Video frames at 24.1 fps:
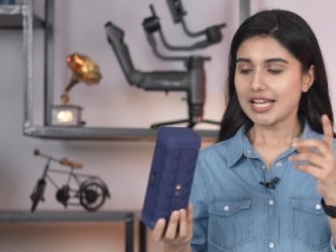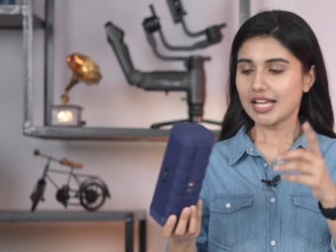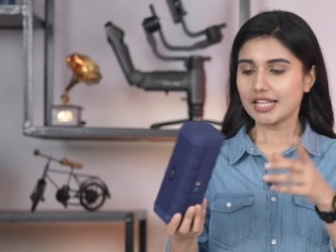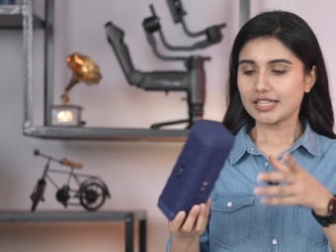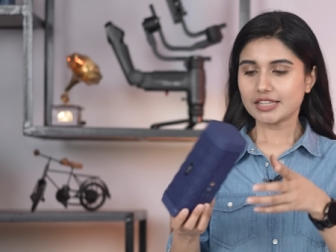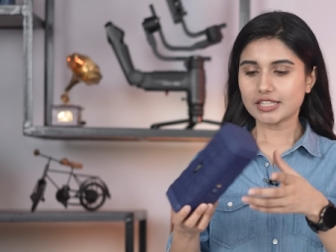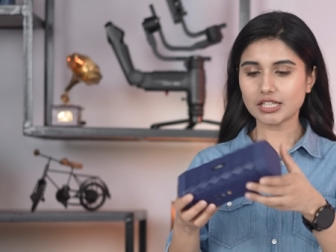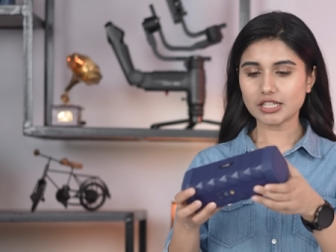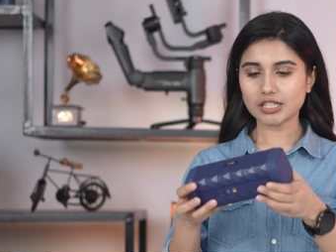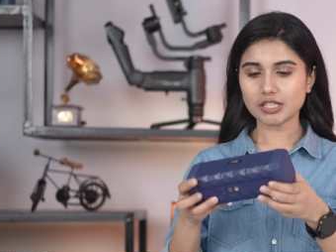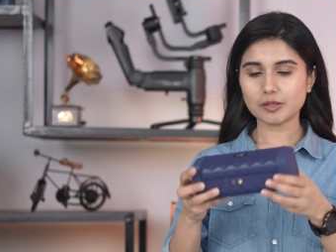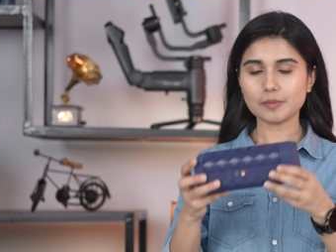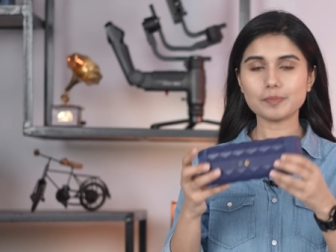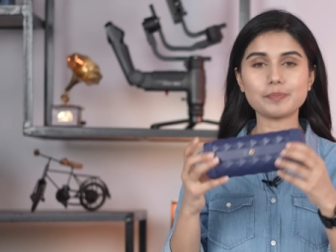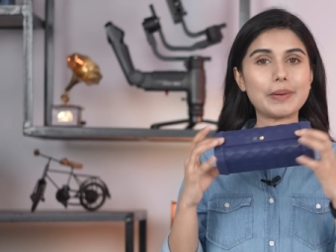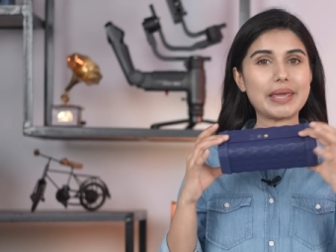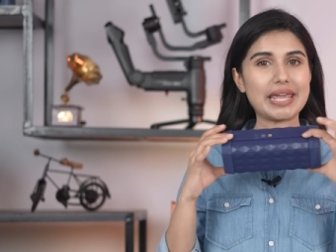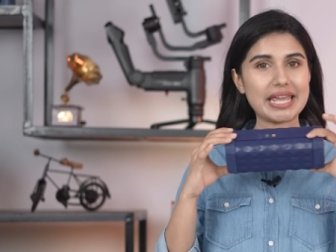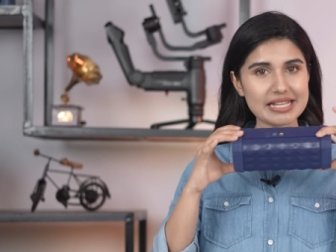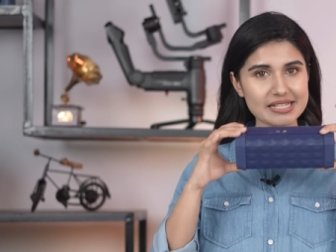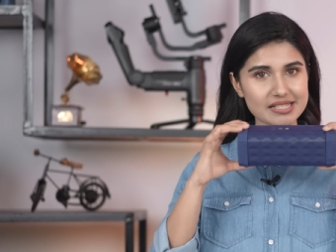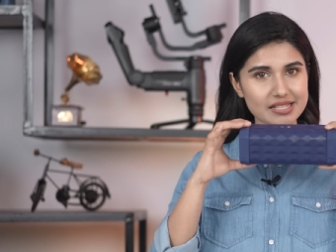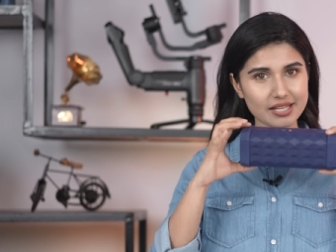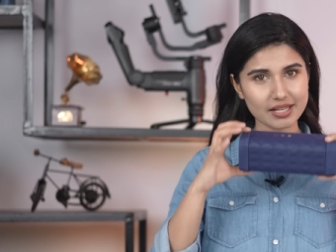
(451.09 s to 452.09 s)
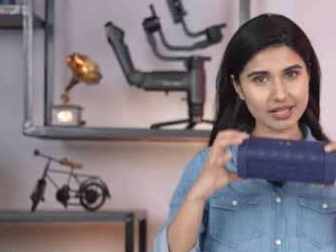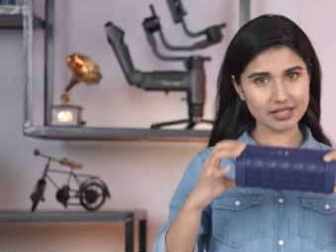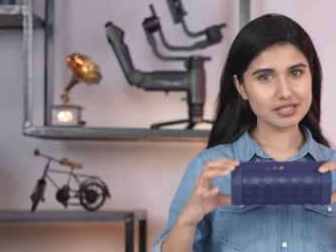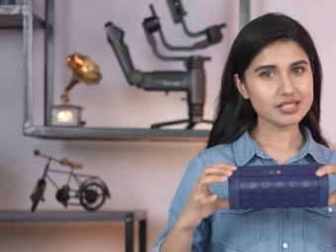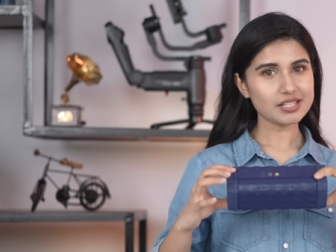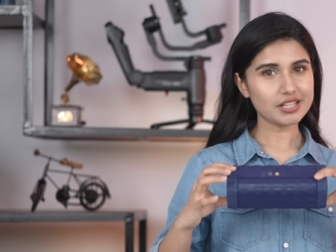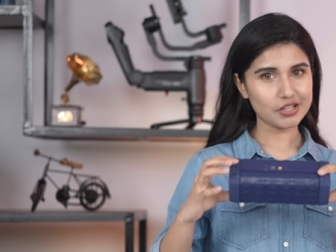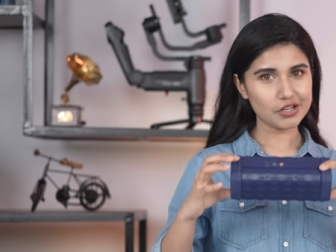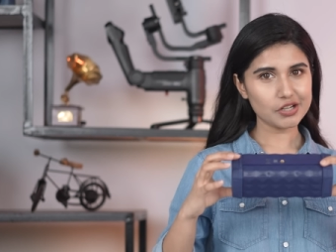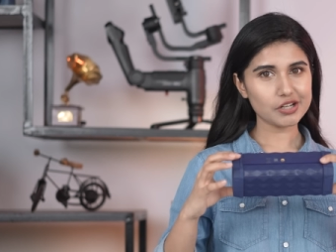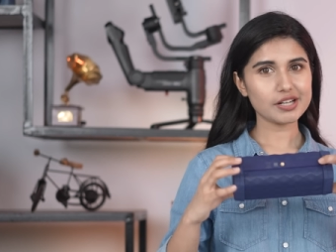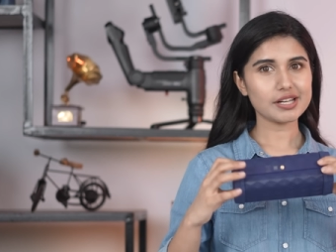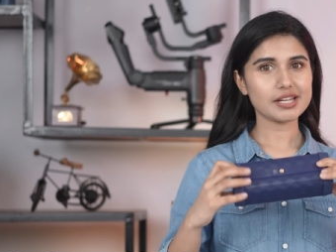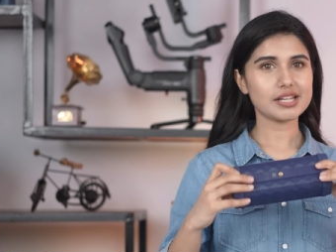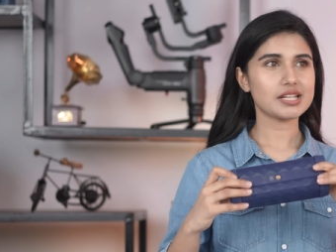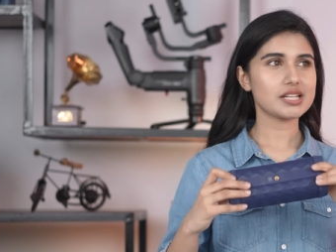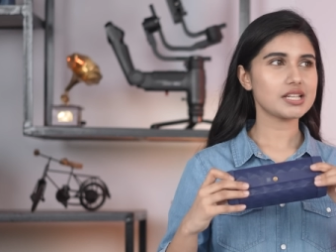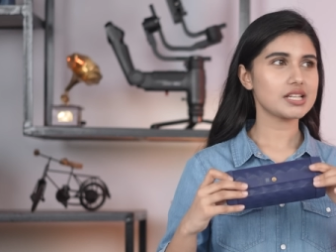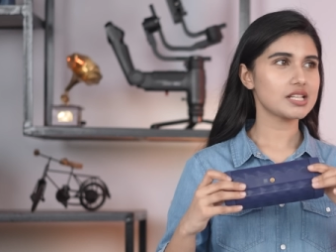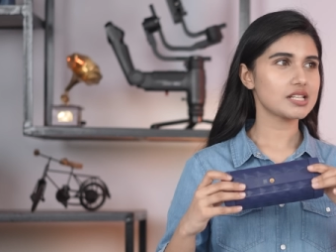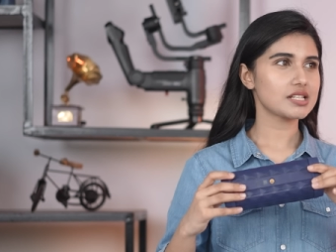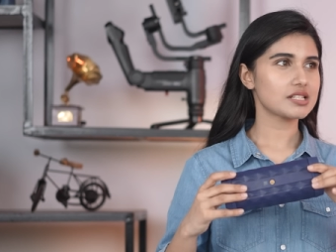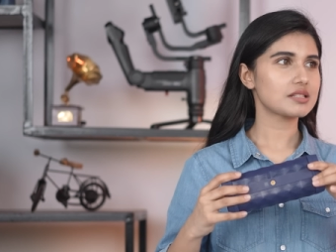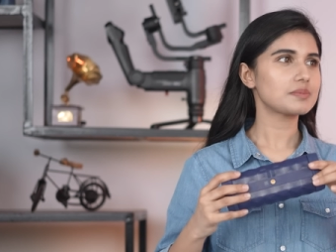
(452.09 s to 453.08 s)
The bass hit here
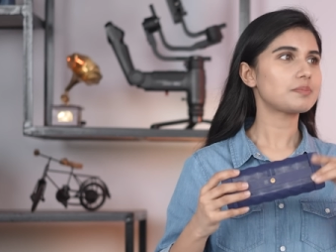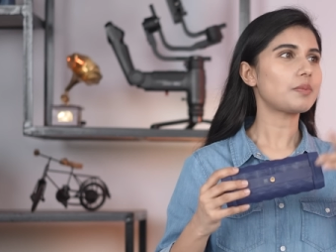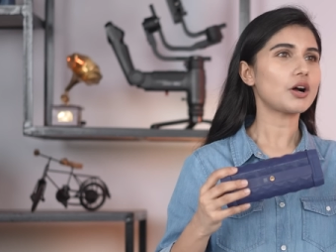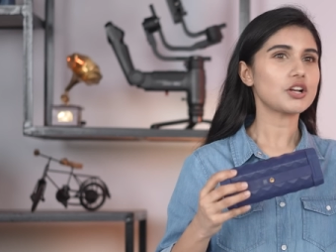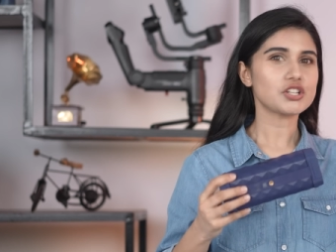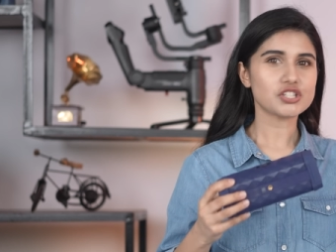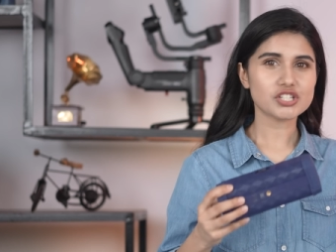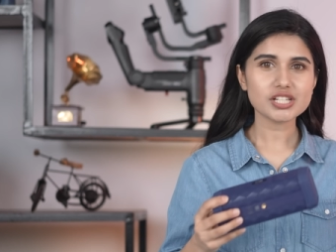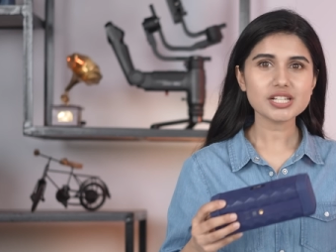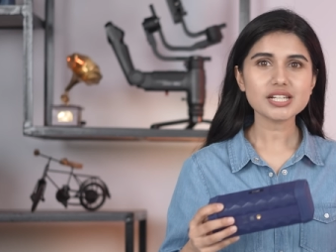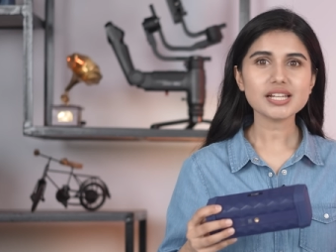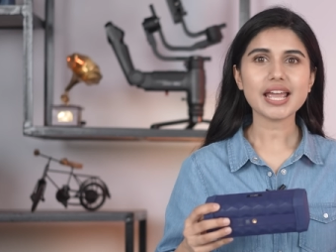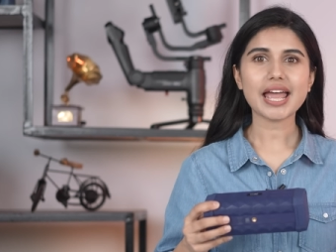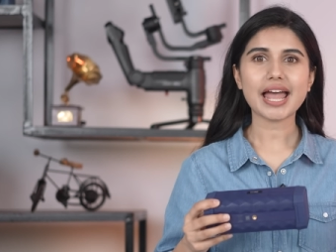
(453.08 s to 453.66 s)
is punchy